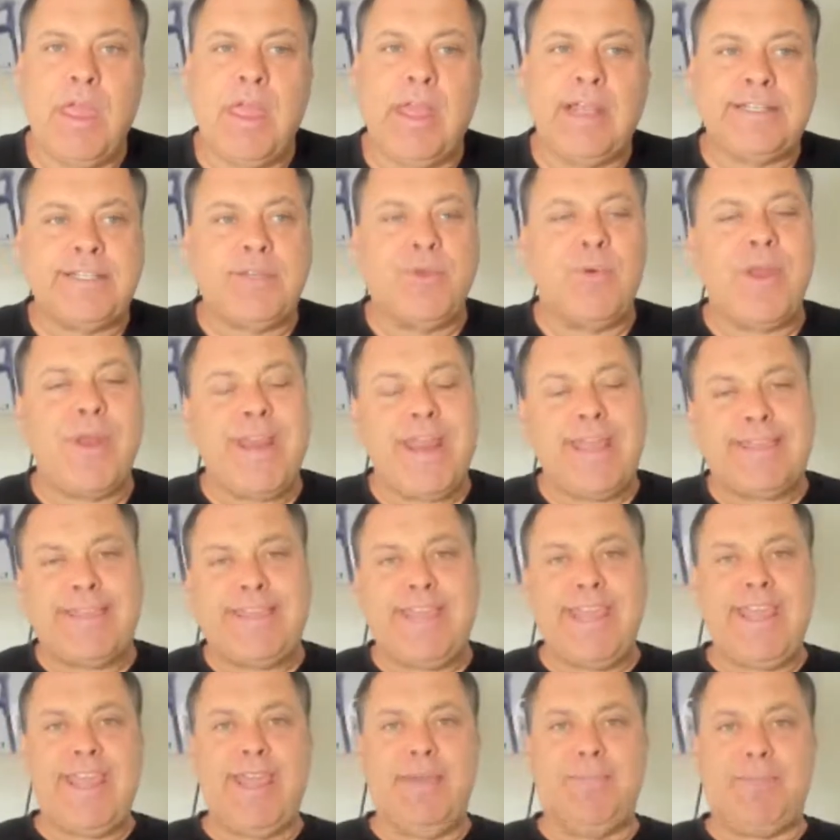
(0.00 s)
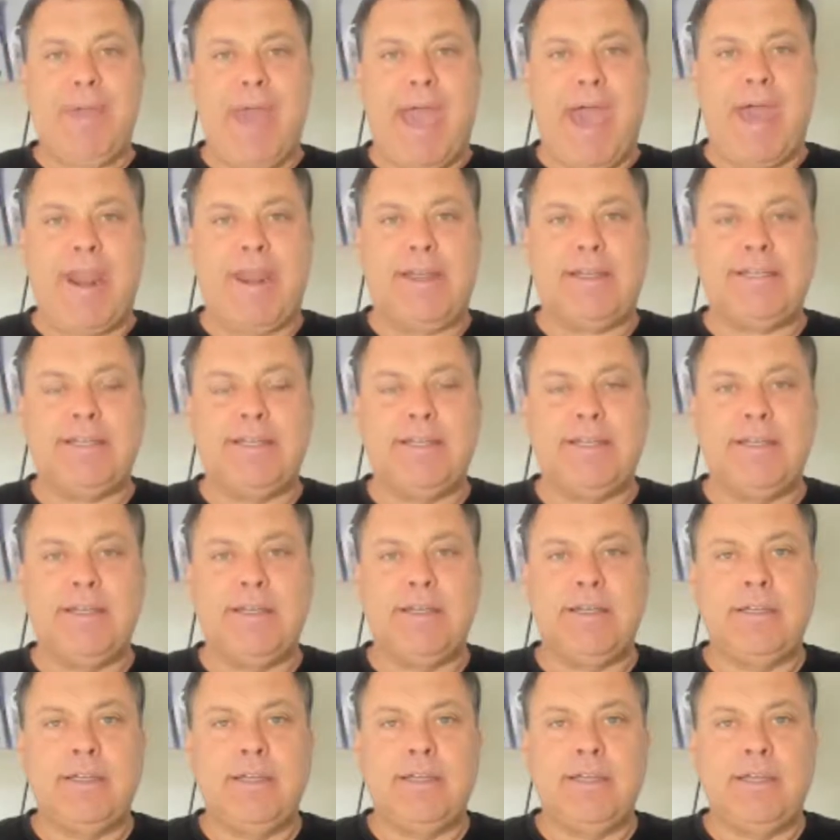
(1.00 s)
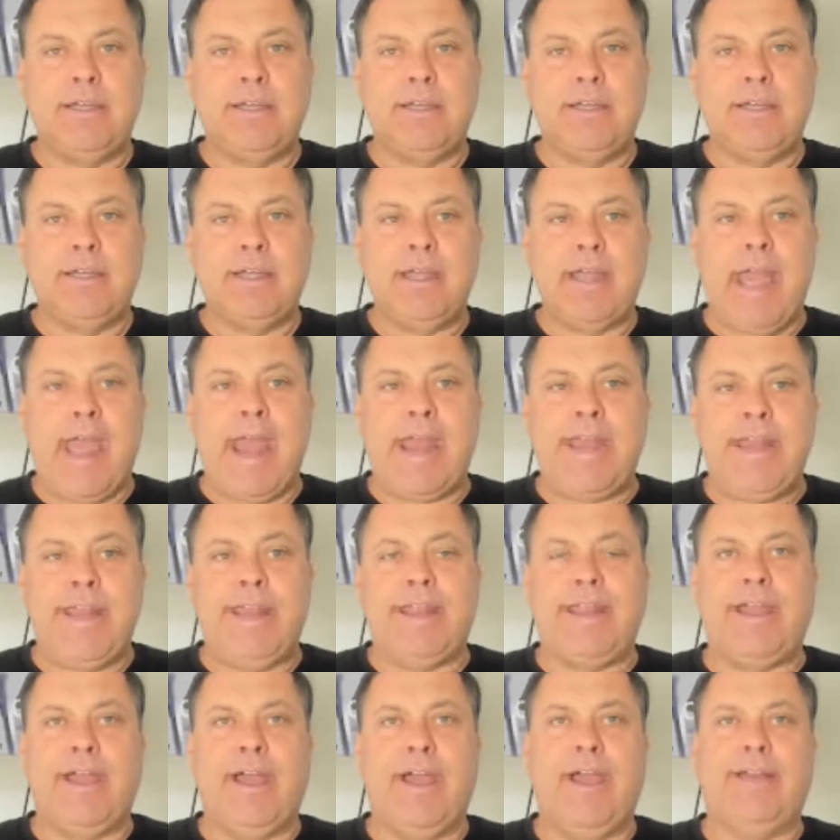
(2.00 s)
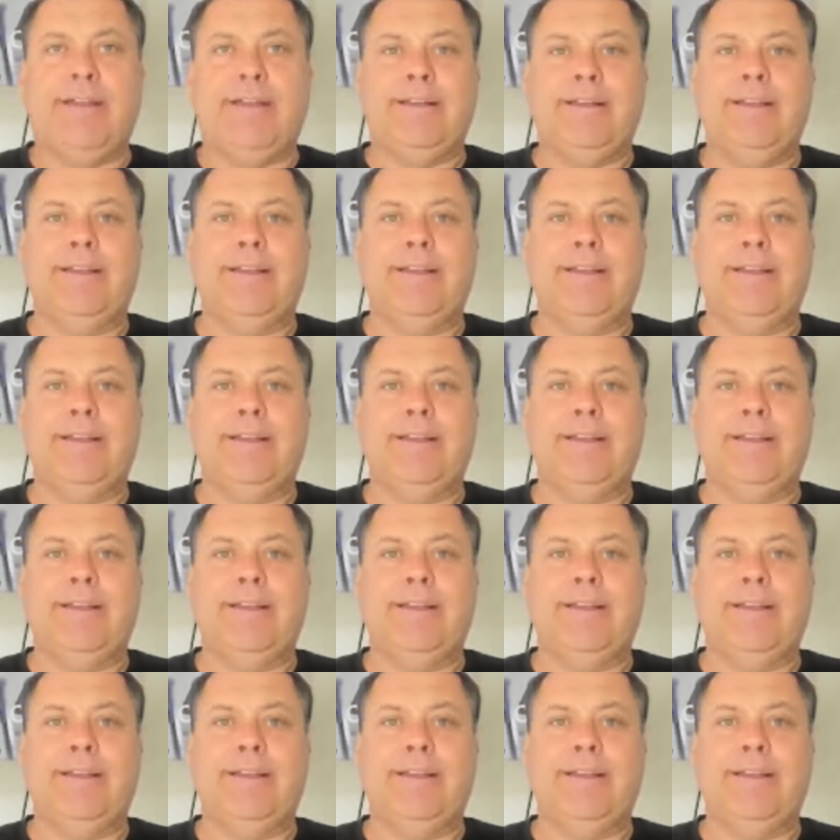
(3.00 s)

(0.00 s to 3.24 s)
So when you think about it and you go,